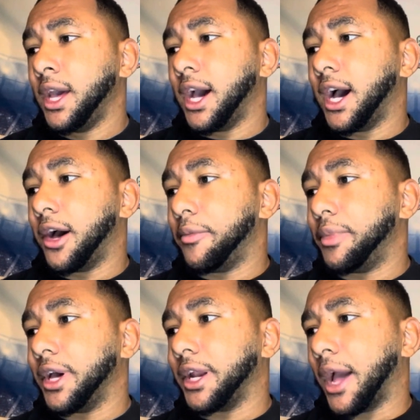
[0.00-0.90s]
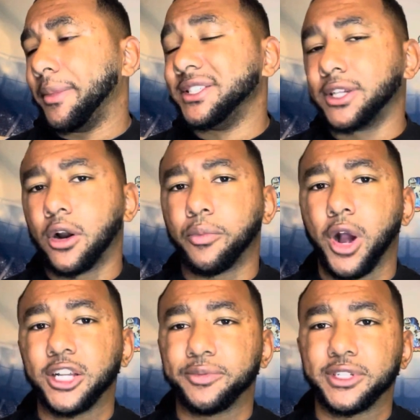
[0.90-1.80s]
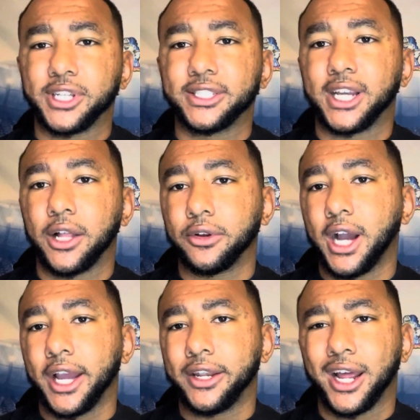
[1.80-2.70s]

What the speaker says: But I missed out on prospects like Tyler Guyton.